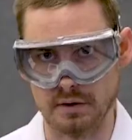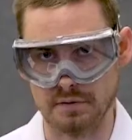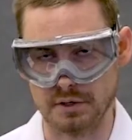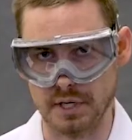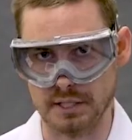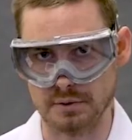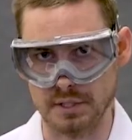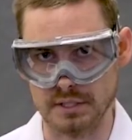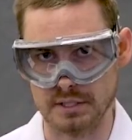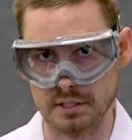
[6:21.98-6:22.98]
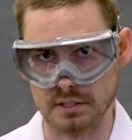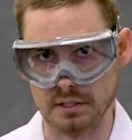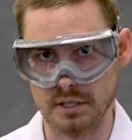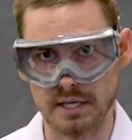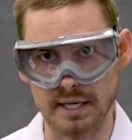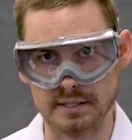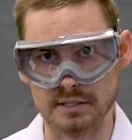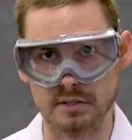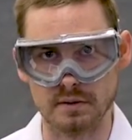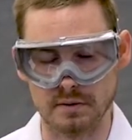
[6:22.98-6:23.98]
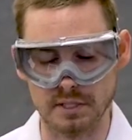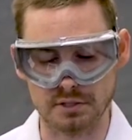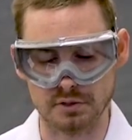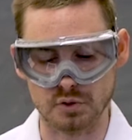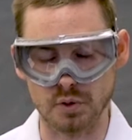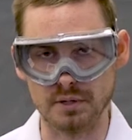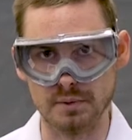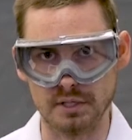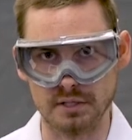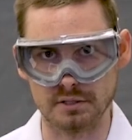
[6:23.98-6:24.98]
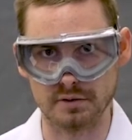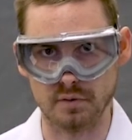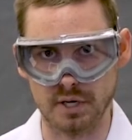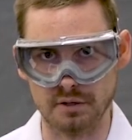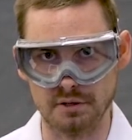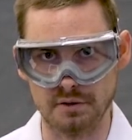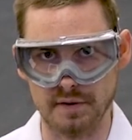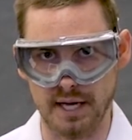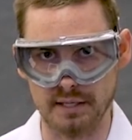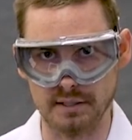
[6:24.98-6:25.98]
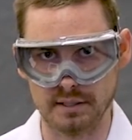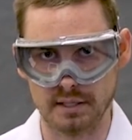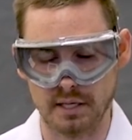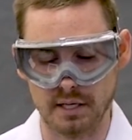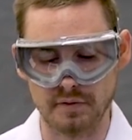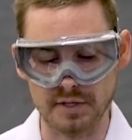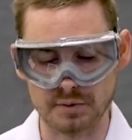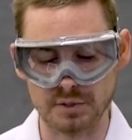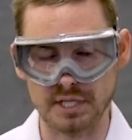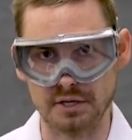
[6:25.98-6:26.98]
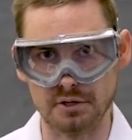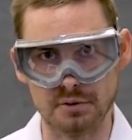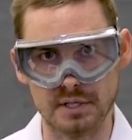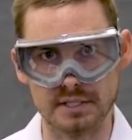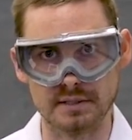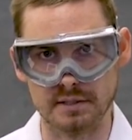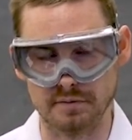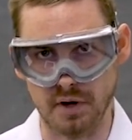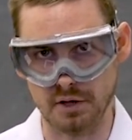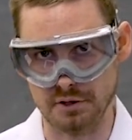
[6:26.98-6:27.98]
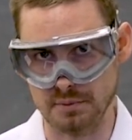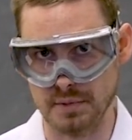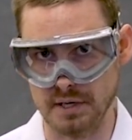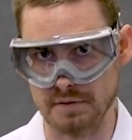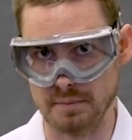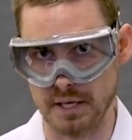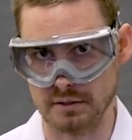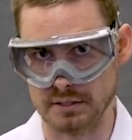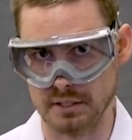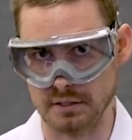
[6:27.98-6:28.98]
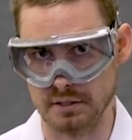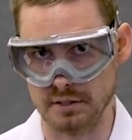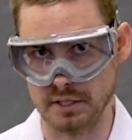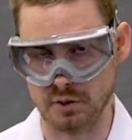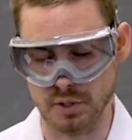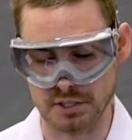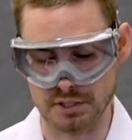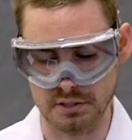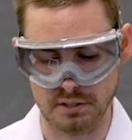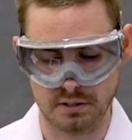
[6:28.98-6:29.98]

of your graduated cylinder against the initial 20 milliliters of water that you've added. This will tell you the volume of the metal cylinder in question.